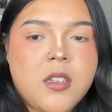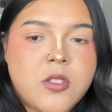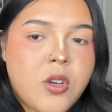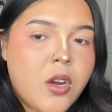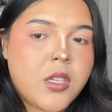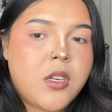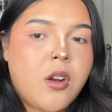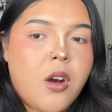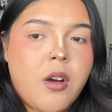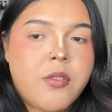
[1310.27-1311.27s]
talking
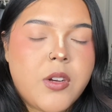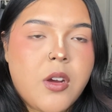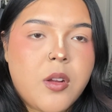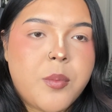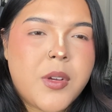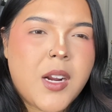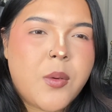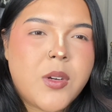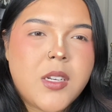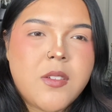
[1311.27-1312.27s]
off and on, but I
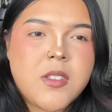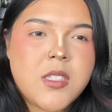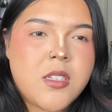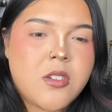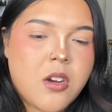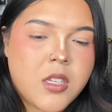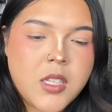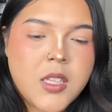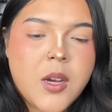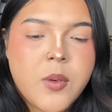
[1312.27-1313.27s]
wouldn't even say talking
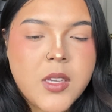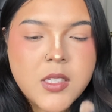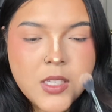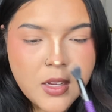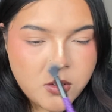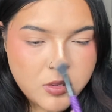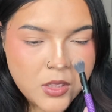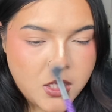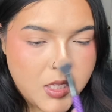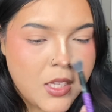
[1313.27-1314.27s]
in that way, because I don't
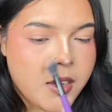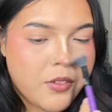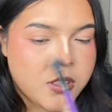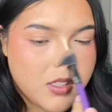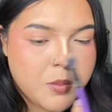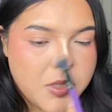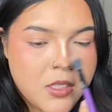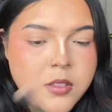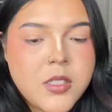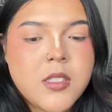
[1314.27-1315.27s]
think he ever took me
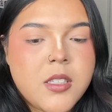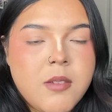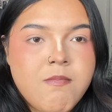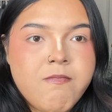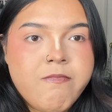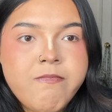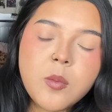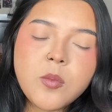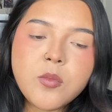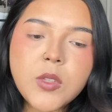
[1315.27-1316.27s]
seriously.
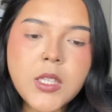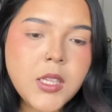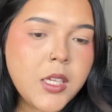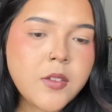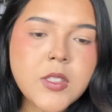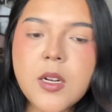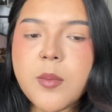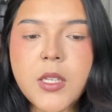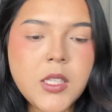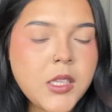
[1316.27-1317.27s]
He leaves and I'm
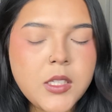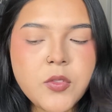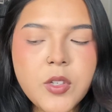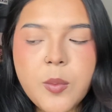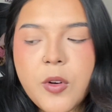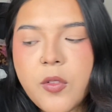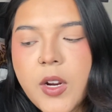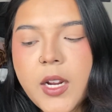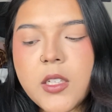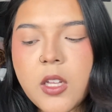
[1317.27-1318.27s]
like, thanks for coming over. I
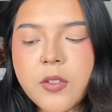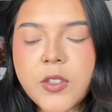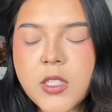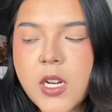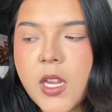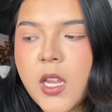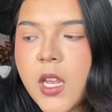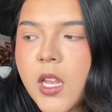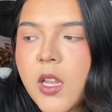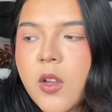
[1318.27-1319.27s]
had a lot of fun today.
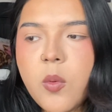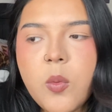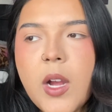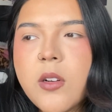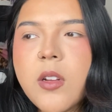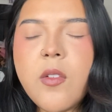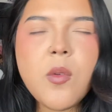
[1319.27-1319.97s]
Well, I don't even